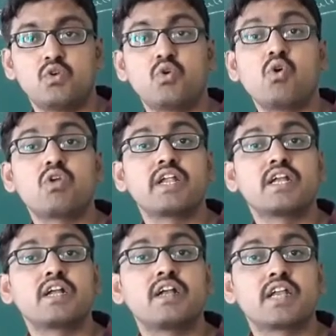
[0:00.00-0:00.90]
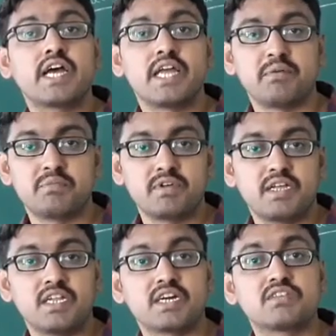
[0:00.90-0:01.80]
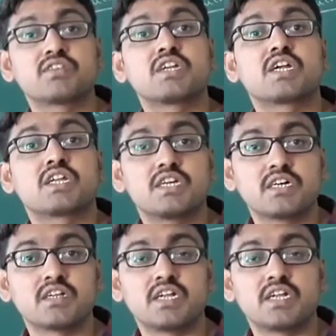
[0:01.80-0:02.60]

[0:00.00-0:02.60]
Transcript: No return type in constructor.